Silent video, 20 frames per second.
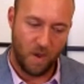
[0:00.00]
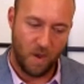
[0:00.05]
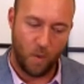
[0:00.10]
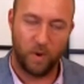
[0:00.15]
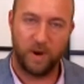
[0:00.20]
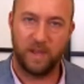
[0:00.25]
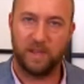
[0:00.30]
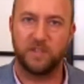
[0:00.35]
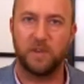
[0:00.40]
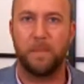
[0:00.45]

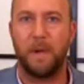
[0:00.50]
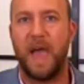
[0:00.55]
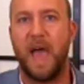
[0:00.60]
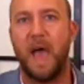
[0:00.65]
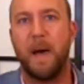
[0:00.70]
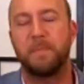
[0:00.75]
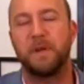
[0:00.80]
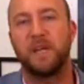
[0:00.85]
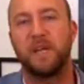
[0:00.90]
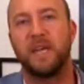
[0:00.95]
what ends up
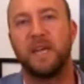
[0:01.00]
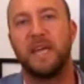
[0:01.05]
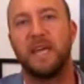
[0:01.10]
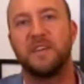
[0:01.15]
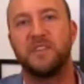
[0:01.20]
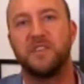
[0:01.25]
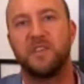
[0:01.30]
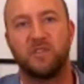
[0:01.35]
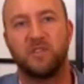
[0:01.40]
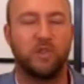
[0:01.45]
happening
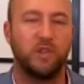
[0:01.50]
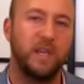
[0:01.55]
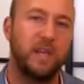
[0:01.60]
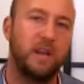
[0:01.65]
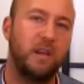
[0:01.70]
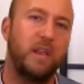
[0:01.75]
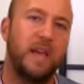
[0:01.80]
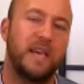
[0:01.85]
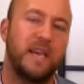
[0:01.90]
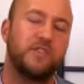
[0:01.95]
is as
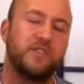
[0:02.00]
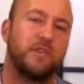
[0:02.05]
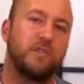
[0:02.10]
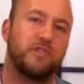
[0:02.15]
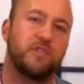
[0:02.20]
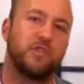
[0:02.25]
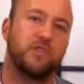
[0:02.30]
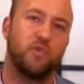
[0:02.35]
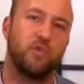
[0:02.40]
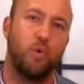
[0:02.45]
little as your
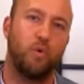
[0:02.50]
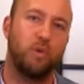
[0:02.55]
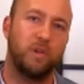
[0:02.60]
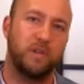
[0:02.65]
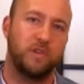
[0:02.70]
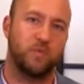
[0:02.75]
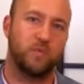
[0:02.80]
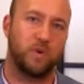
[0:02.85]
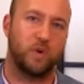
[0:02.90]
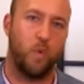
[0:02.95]
soul
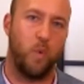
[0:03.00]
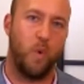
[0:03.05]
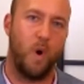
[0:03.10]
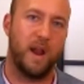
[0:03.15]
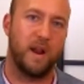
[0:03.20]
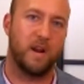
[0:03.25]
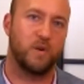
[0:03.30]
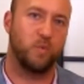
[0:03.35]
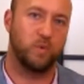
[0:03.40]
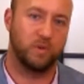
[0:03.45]
is
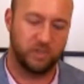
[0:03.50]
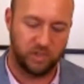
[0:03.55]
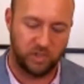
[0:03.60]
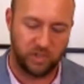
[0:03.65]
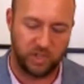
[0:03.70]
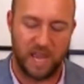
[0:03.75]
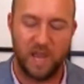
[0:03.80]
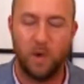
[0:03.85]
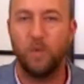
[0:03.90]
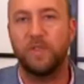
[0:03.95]
required will
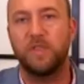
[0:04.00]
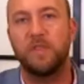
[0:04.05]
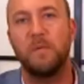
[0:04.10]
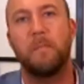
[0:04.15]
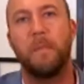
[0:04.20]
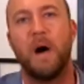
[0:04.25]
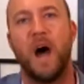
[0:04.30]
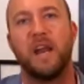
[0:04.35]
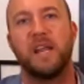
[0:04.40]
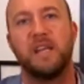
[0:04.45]
stay with the
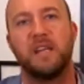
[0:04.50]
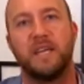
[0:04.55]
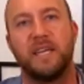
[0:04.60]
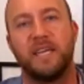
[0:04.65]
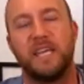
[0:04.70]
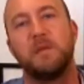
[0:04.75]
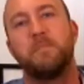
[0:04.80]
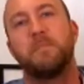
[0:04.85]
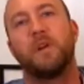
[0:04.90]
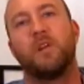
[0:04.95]
body to
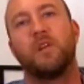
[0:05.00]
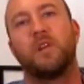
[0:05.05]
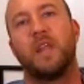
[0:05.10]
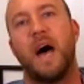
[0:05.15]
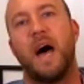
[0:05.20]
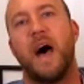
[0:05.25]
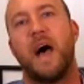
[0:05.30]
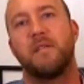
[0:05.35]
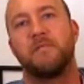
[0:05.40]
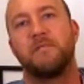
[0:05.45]
keep it
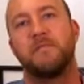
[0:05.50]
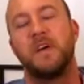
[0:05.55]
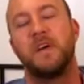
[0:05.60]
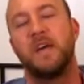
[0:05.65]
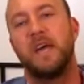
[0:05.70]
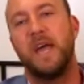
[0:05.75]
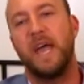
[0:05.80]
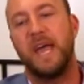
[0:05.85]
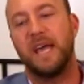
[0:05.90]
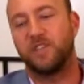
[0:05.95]
alive.
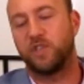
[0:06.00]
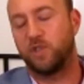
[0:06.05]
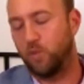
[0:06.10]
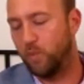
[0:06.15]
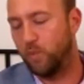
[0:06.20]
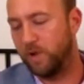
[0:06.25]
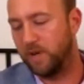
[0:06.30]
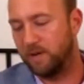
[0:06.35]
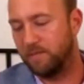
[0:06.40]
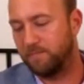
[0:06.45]
And so
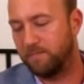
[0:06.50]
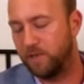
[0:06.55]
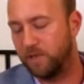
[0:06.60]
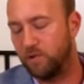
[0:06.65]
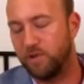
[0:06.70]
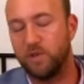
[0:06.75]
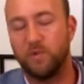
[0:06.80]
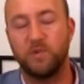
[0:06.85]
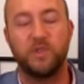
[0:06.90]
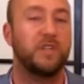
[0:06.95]
when you're
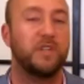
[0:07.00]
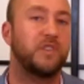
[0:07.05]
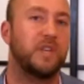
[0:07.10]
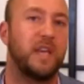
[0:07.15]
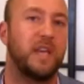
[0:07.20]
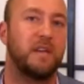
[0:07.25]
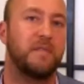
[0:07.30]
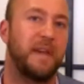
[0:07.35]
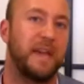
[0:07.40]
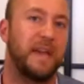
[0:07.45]
using,
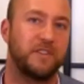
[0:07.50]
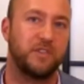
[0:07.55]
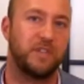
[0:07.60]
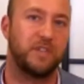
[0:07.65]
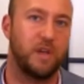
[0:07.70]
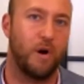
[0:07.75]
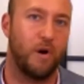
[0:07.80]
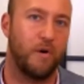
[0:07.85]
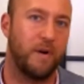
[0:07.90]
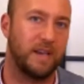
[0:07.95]
say, Advanced
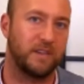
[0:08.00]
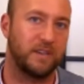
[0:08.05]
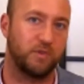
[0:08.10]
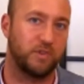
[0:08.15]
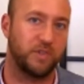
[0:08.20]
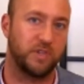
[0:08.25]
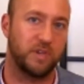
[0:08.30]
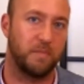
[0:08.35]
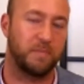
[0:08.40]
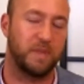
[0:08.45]
TRS or
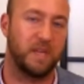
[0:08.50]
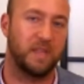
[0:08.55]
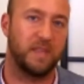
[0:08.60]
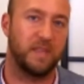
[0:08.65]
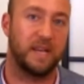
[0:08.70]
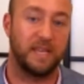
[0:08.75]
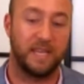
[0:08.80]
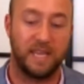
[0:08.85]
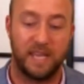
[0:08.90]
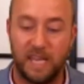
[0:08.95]
something
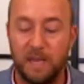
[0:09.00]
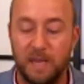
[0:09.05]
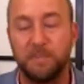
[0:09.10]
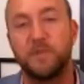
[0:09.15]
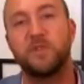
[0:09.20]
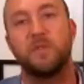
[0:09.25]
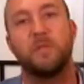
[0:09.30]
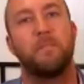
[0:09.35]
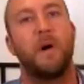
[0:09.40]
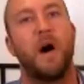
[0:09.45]
that
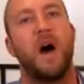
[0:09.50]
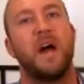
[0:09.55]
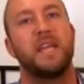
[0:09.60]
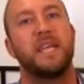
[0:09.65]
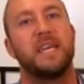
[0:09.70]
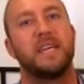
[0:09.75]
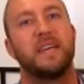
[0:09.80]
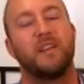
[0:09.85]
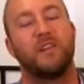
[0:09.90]
keeps the body in a